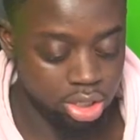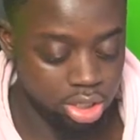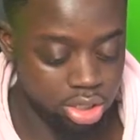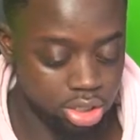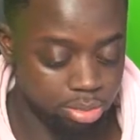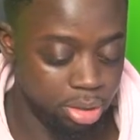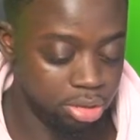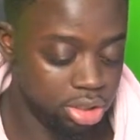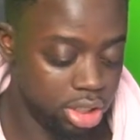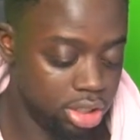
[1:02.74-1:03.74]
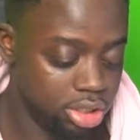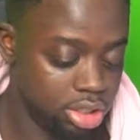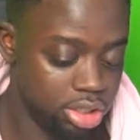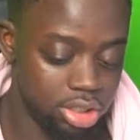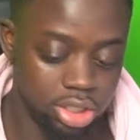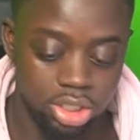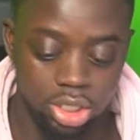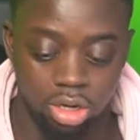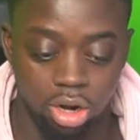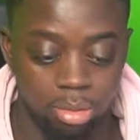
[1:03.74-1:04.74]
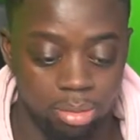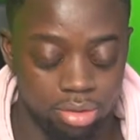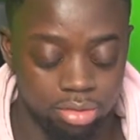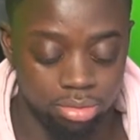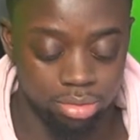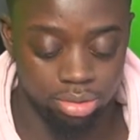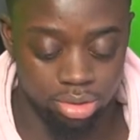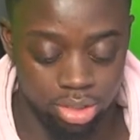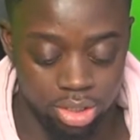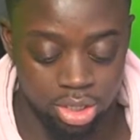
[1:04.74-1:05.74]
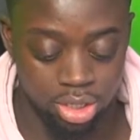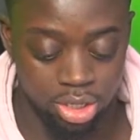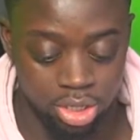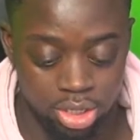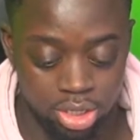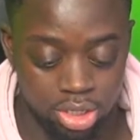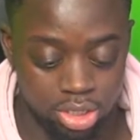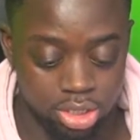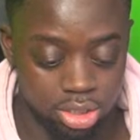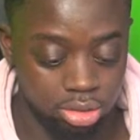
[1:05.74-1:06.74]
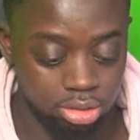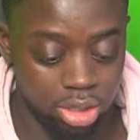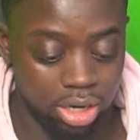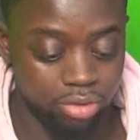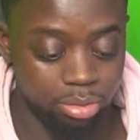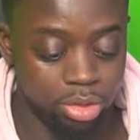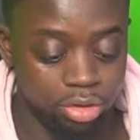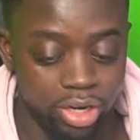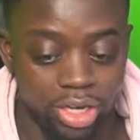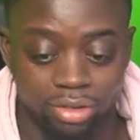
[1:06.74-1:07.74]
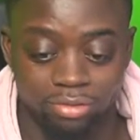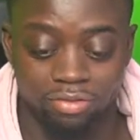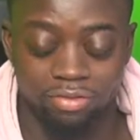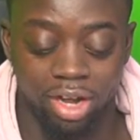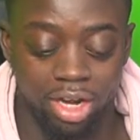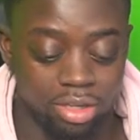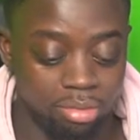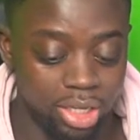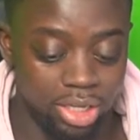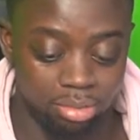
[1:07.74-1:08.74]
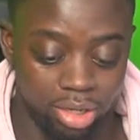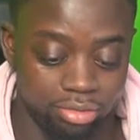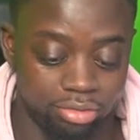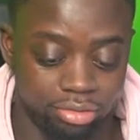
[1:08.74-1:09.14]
This is a poster So this can go up in my room. Yes. Oop, I ripped it already. Fuck me, bruv.